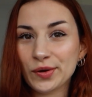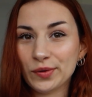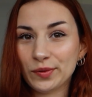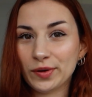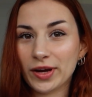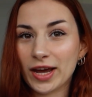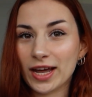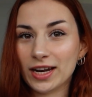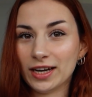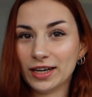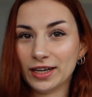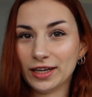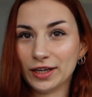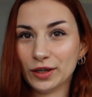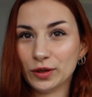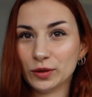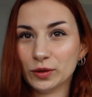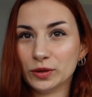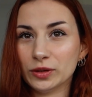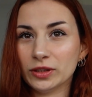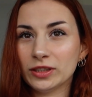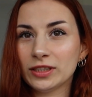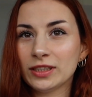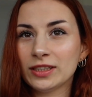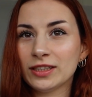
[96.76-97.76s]
we had a
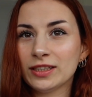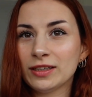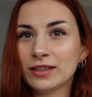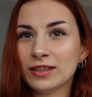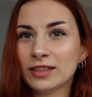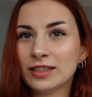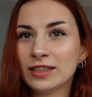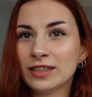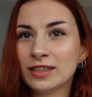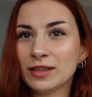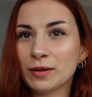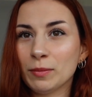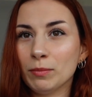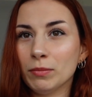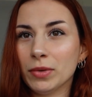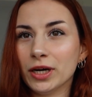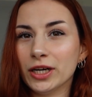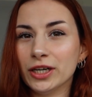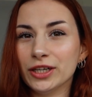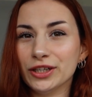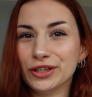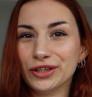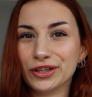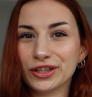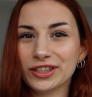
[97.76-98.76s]
little
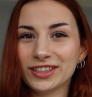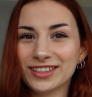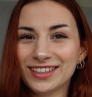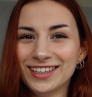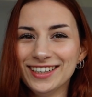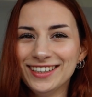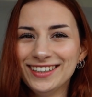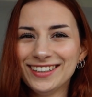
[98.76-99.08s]
bug.